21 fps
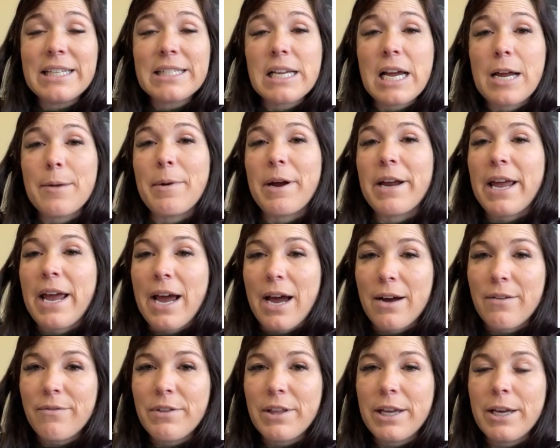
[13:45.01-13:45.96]
time I
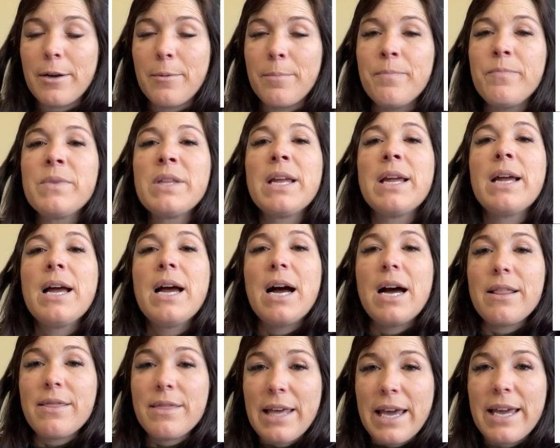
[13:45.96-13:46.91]
have them,
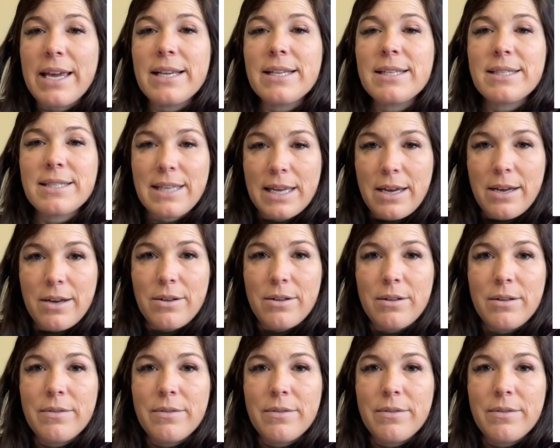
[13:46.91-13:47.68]
they sell.